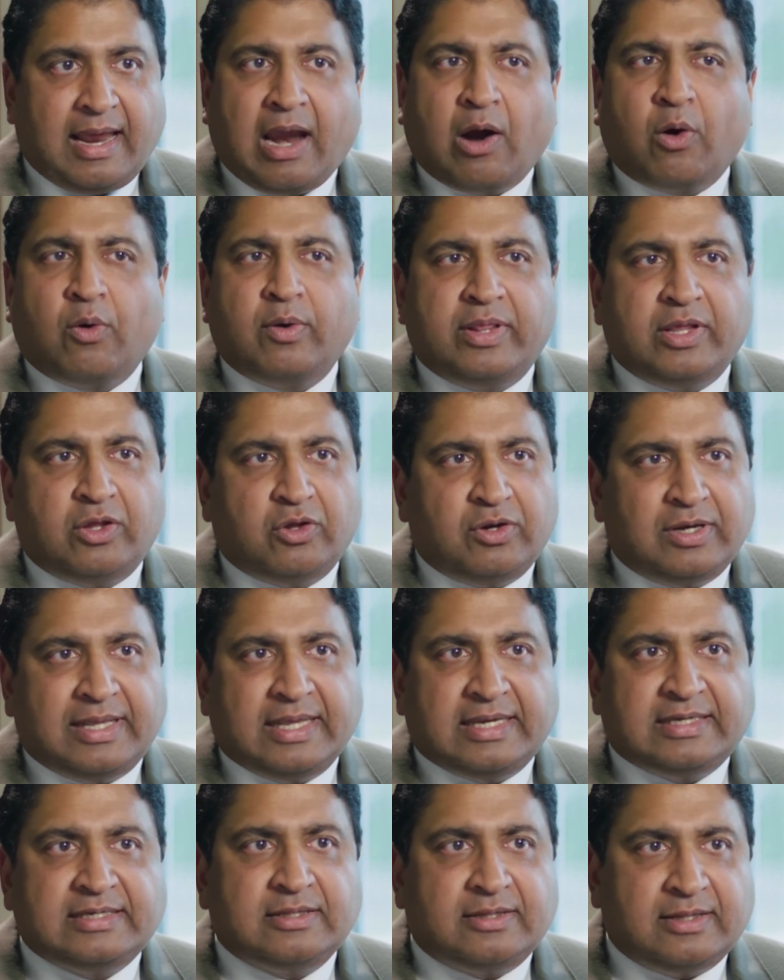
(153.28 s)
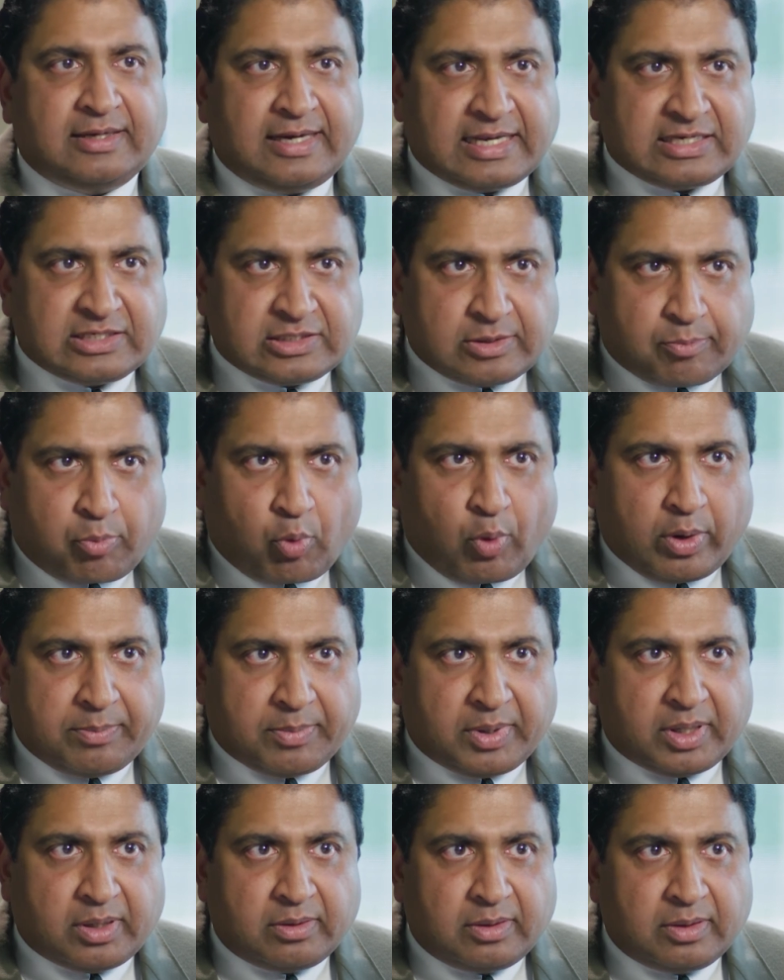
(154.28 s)
How are they going to get to the next
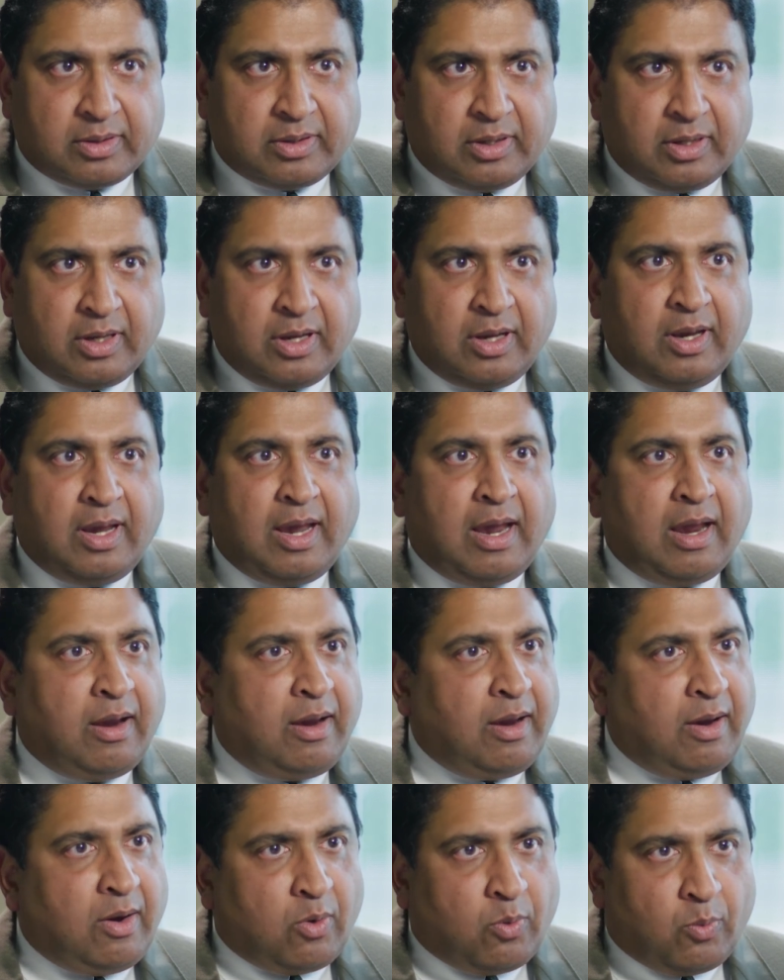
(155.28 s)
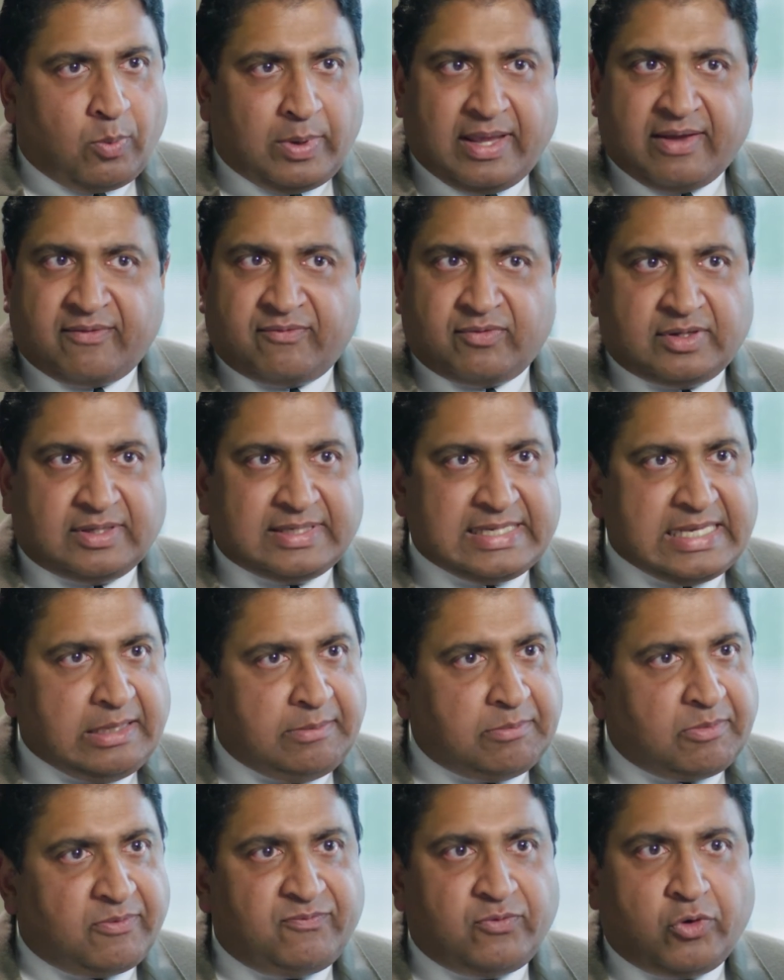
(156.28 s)
appointment? We have a
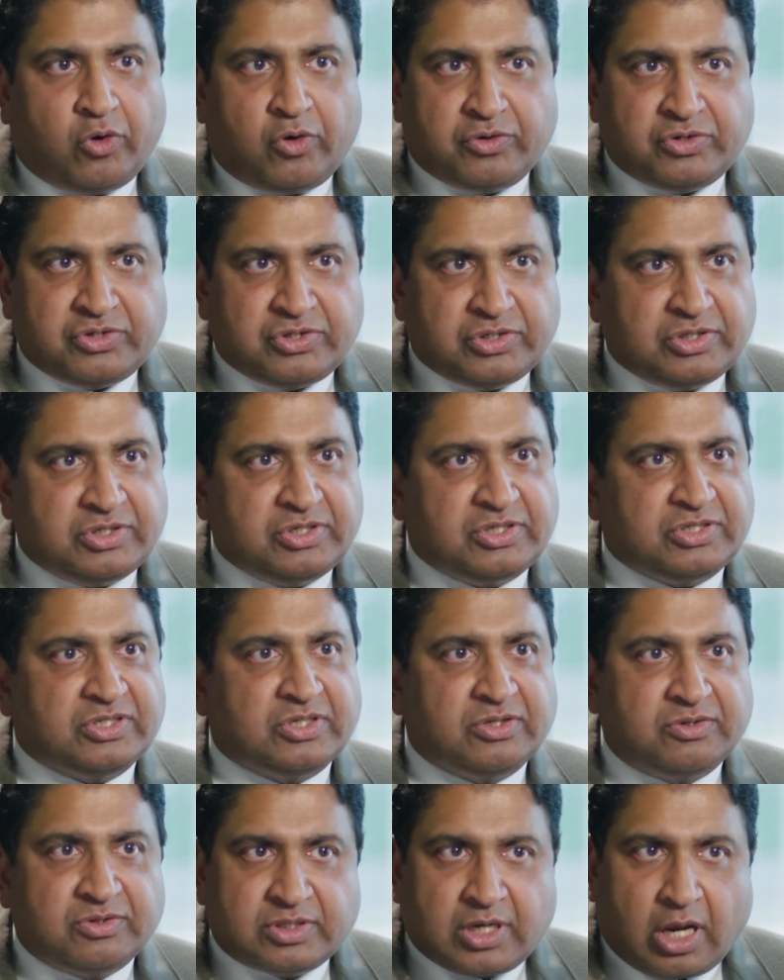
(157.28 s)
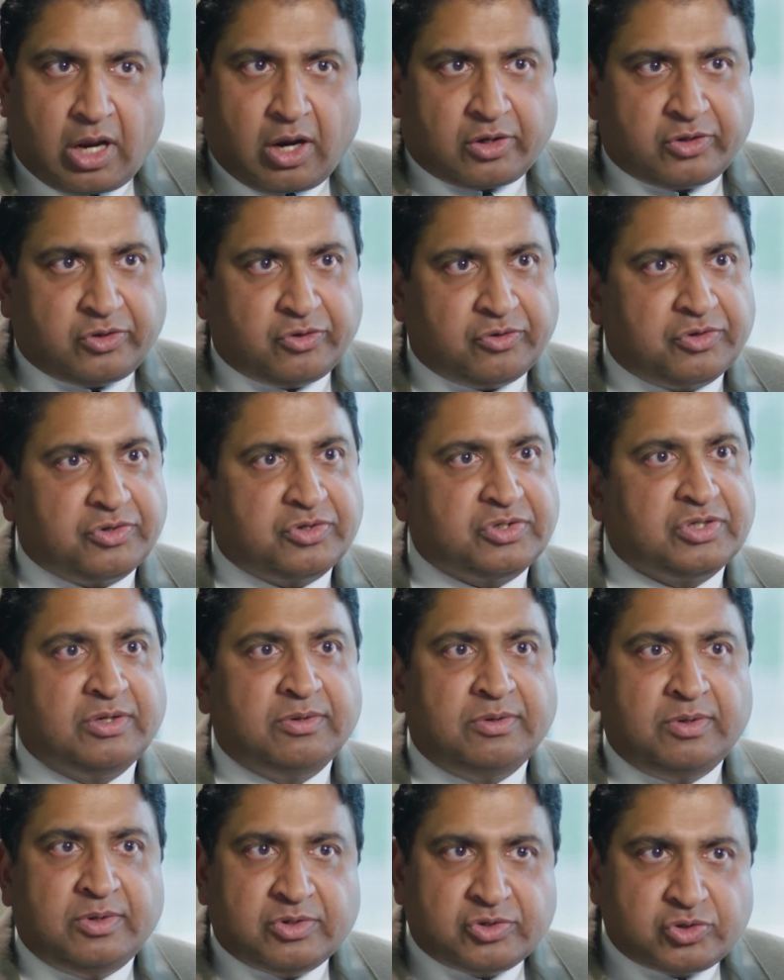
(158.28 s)
team of nurses, doctors,
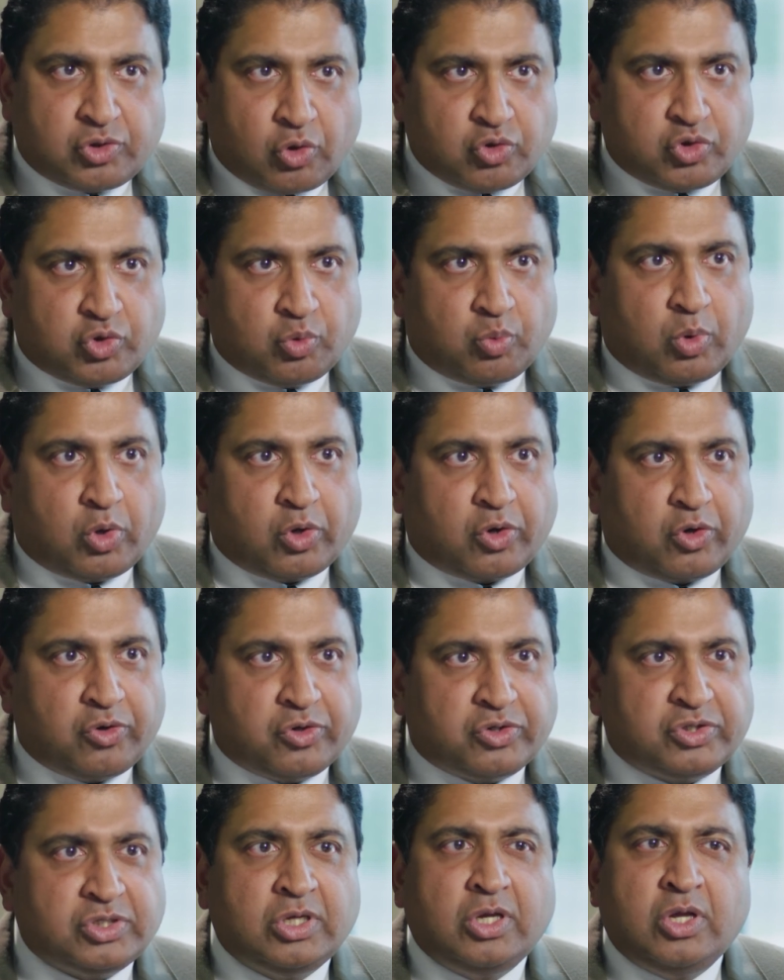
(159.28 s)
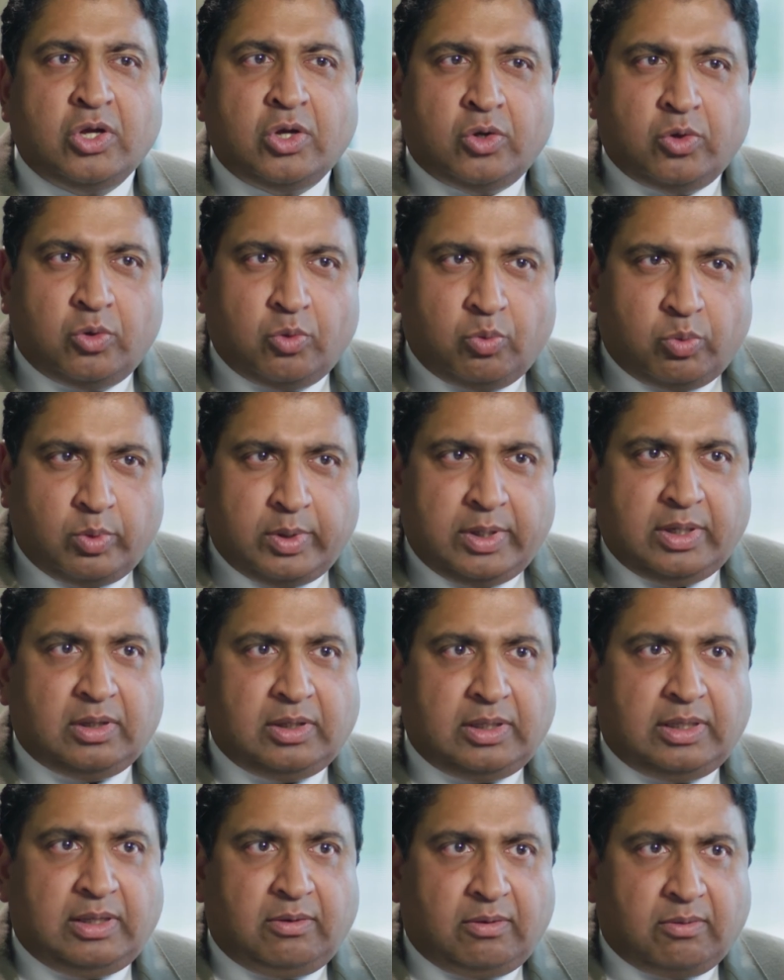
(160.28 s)
social workers who
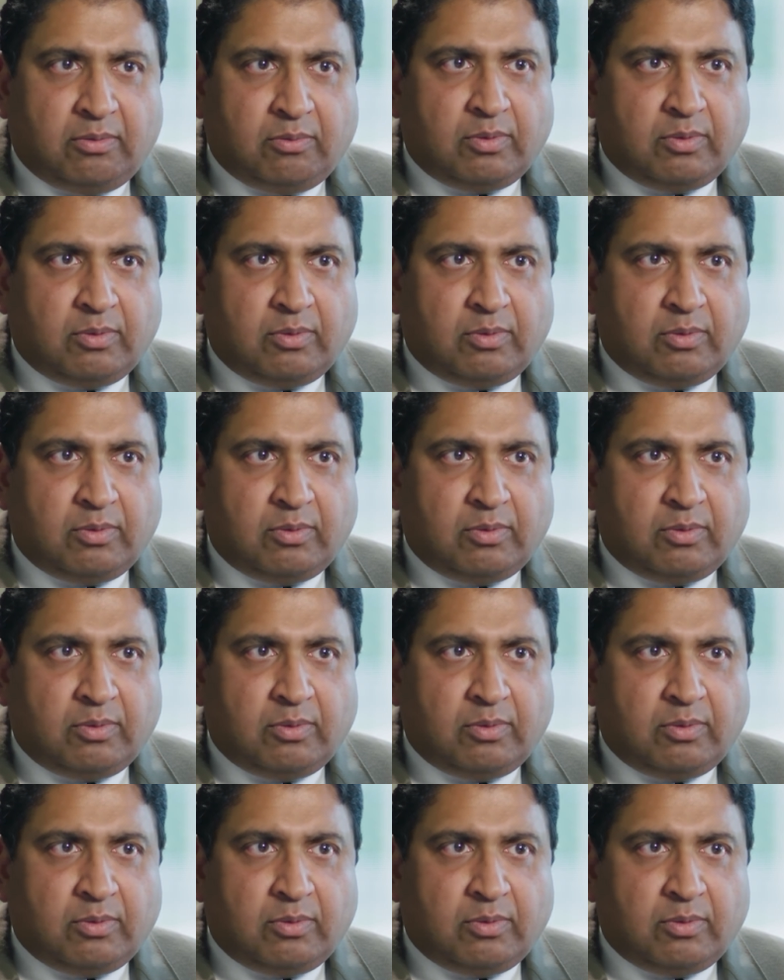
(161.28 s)
really